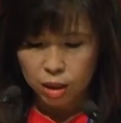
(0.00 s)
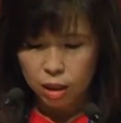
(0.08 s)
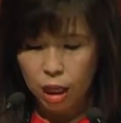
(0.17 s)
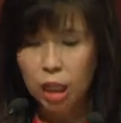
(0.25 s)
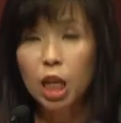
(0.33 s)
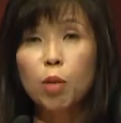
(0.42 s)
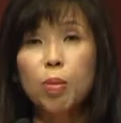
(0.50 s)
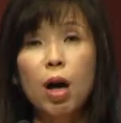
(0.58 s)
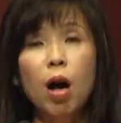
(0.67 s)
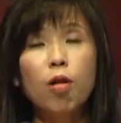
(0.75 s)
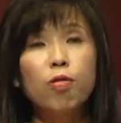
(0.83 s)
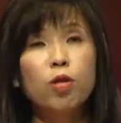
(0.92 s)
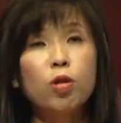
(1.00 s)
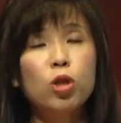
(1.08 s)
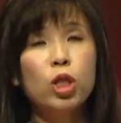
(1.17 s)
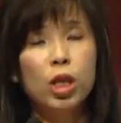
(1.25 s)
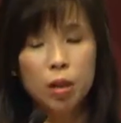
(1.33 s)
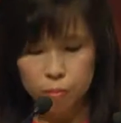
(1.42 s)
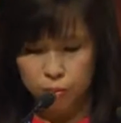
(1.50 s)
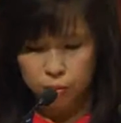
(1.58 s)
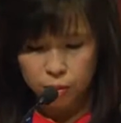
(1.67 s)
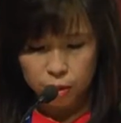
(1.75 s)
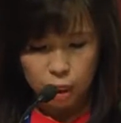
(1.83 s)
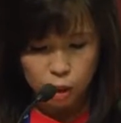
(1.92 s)
Thinking about our future,
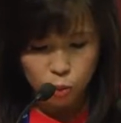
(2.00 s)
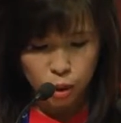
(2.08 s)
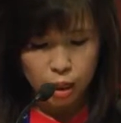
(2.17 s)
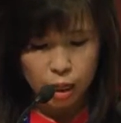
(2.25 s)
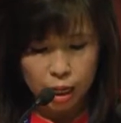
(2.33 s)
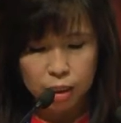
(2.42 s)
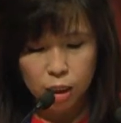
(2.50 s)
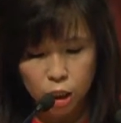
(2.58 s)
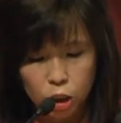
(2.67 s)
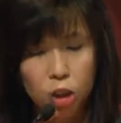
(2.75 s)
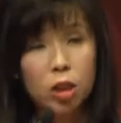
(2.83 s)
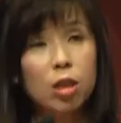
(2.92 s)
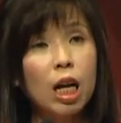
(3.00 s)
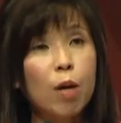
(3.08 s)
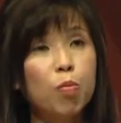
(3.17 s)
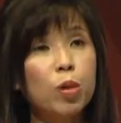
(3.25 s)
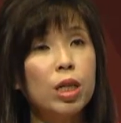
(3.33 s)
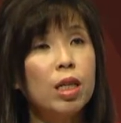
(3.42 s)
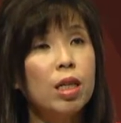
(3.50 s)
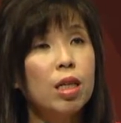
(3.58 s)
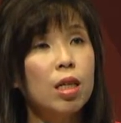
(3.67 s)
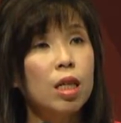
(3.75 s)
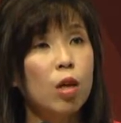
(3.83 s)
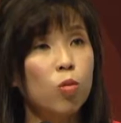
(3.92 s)
as well as the digital
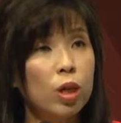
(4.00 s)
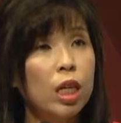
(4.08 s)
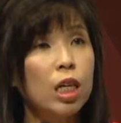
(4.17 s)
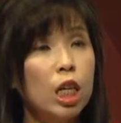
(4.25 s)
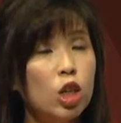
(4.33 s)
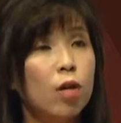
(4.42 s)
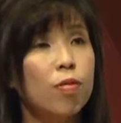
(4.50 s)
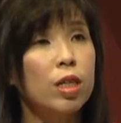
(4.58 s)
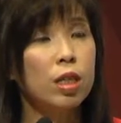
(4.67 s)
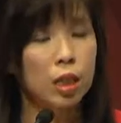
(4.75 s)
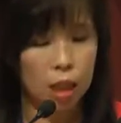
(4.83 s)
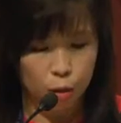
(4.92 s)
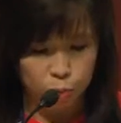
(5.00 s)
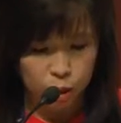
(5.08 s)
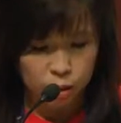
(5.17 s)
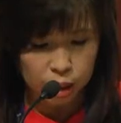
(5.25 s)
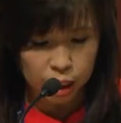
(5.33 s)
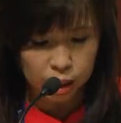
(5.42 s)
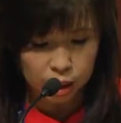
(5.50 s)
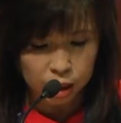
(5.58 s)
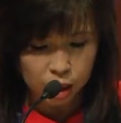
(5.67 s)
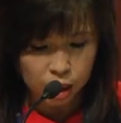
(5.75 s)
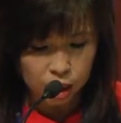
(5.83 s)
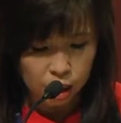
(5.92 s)
company that each of us are building.
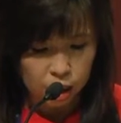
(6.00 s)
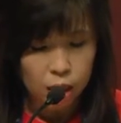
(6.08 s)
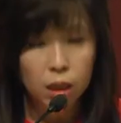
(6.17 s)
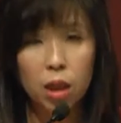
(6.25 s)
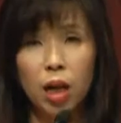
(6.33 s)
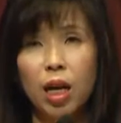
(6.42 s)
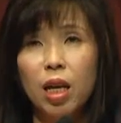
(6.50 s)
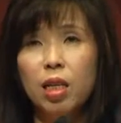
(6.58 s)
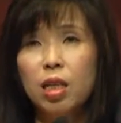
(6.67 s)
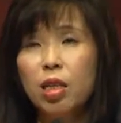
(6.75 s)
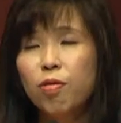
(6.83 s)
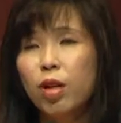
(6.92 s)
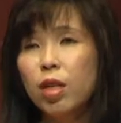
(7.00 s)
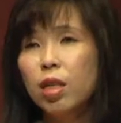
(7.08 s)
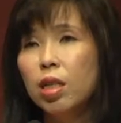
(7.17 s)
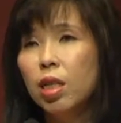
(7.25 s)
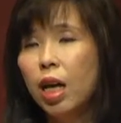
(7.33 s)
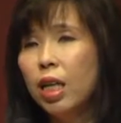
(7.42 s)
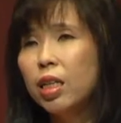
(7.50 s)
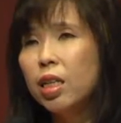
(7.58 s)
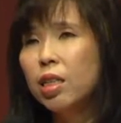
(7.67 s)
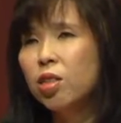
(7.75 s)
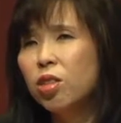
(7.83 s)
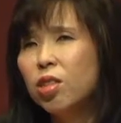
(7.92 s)
And if I
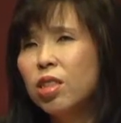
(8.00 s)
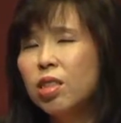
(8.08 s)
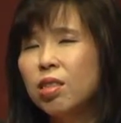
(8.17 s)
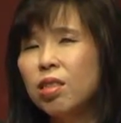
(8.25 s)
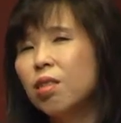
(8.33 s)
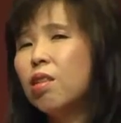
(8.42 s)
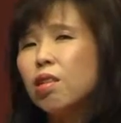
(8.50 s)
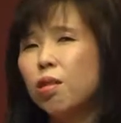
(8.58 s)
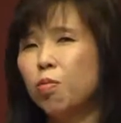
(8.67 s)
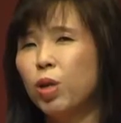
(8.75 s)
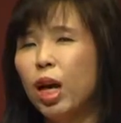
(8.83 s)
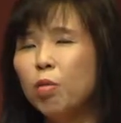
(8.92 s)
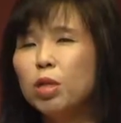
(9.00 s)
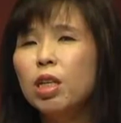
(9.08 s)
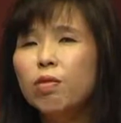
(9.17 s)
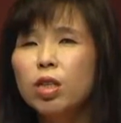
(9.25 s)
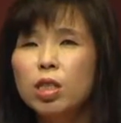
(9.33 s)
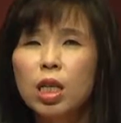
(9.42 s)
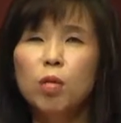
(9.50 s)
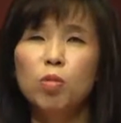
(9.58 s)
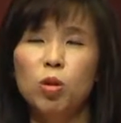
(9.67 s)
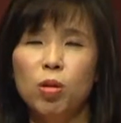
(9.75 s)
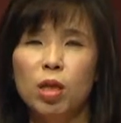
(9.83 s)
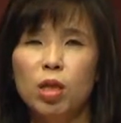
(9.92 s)
can just perhaps give a
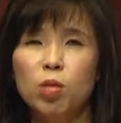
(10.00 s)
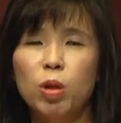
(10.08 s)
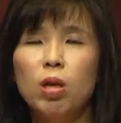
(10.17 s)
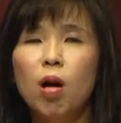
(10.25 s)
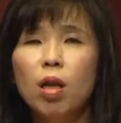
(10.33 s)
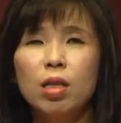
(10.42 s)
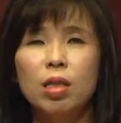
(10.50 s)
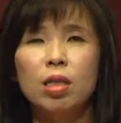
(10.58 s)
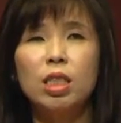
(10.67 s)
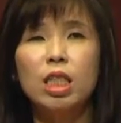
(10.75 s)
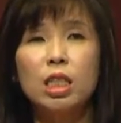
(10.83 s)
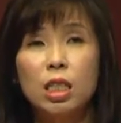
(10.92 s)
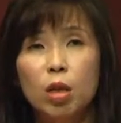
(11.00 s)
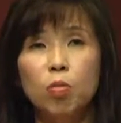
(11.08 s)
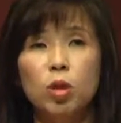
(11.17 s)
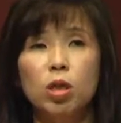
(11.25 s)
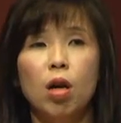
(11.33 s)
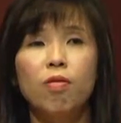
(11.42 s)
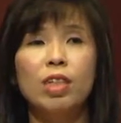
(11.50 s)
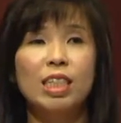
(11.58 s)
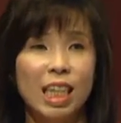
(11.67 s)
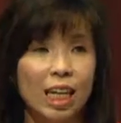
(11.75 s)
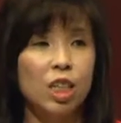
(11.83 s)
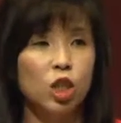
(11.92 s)
term to this, we call it the systems of
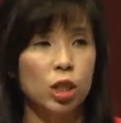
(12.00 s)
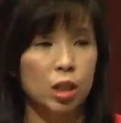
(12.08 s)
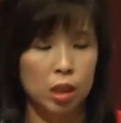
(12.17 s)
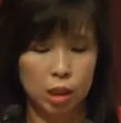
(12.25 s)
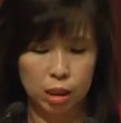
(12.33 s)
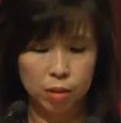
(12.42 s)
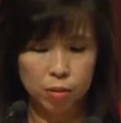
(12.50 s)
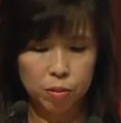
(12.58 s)
intelligence.